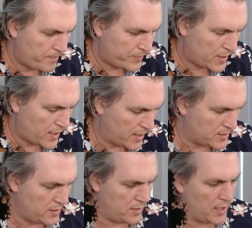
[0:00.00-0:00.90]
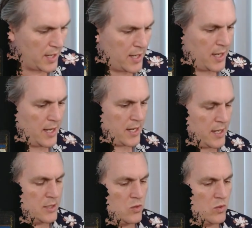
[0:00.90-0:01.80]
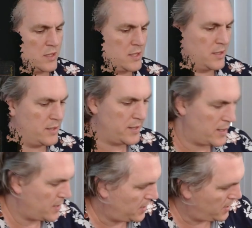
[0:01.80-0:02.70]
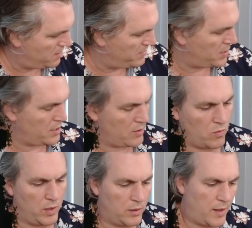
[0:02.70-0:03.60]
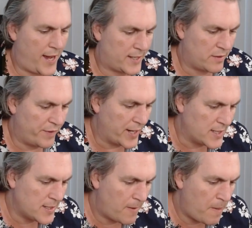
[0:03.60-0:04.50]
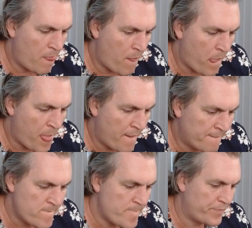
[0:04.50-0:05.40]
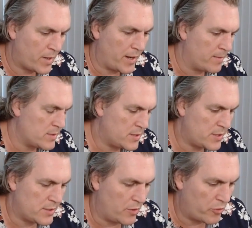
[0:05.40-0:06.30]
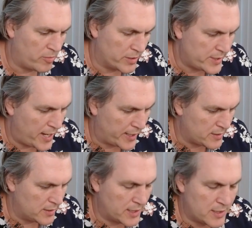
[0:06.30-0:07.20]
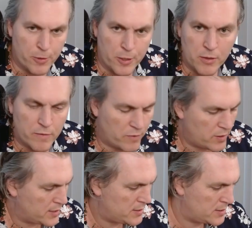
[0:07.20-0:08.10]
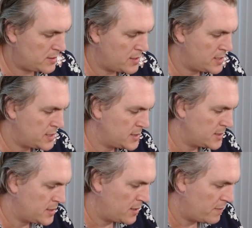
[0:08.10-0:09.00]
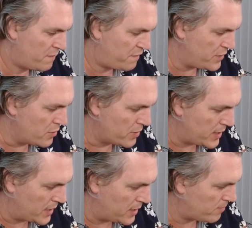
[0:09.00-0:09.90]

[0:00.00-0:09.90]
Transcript: Okay, so the unexhausted enemy will activate. Okay, it's just a normal attack, so that's pretty good for us. Fury.